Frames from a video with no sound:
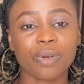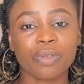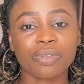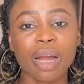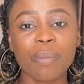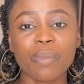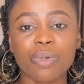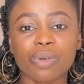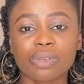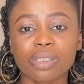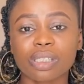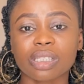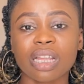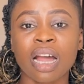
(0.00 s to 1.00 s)
of that
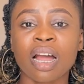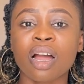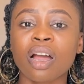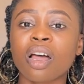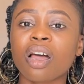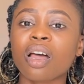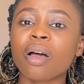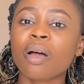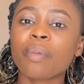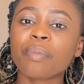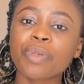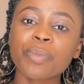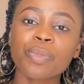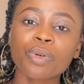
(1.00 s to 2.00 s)
month.
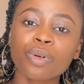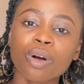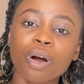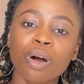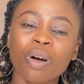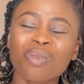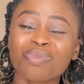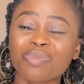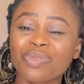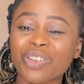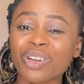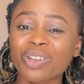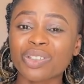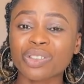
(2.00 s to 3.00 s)
That people, um,
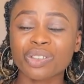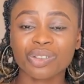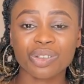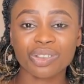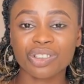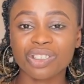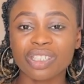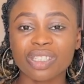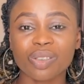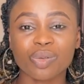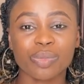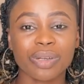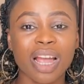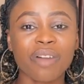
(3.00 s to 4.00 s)
various
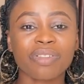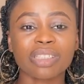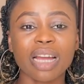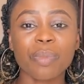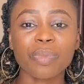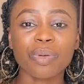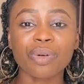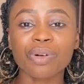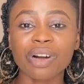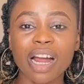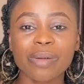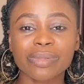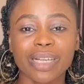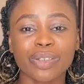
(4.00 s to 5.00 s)
churches will be having their
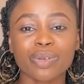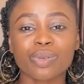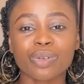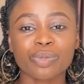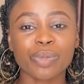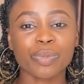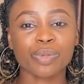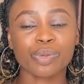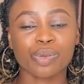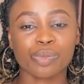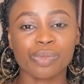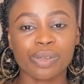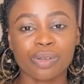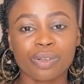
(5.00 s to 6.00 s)
programs. I don't want people
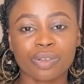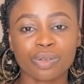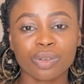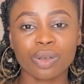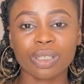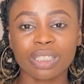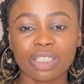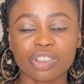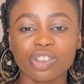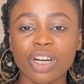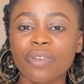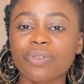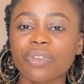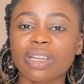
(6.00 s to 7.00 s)
to be stuck in the
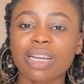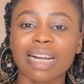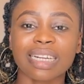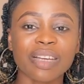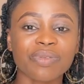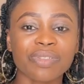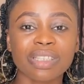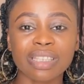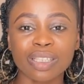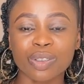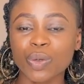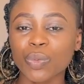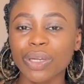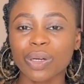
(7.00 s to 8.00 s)
traffic and everything.
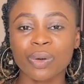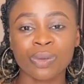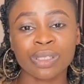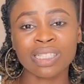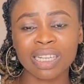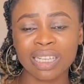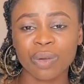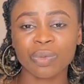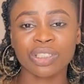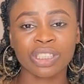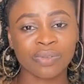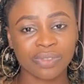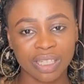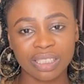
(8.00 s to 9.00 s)
So we consider that we
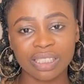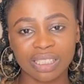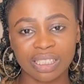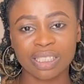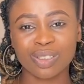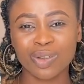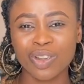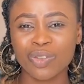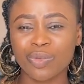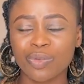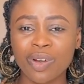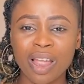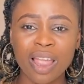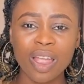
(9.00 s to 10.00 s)
shifted the date. So if
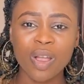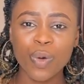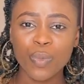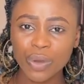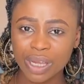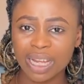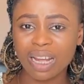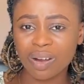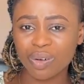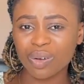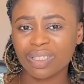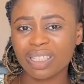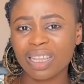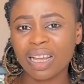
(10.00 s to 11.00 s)
we can
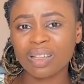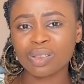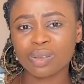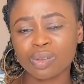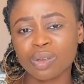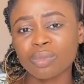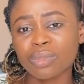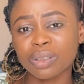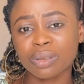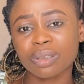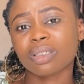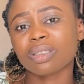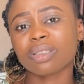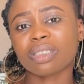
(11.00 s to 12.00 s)
consider some
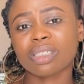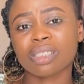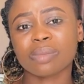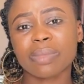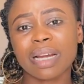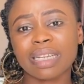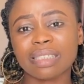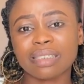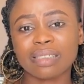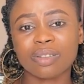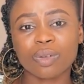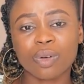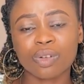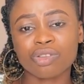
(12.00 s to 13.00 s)
little things by
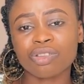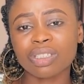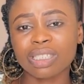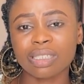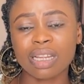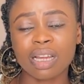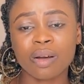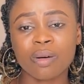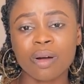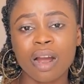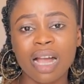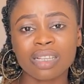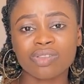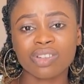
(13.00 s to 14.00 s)
considering the,
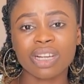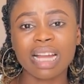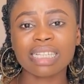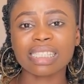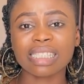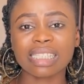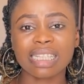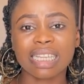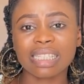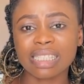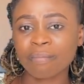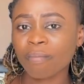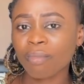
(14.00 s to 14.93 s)
uh, as regards the date,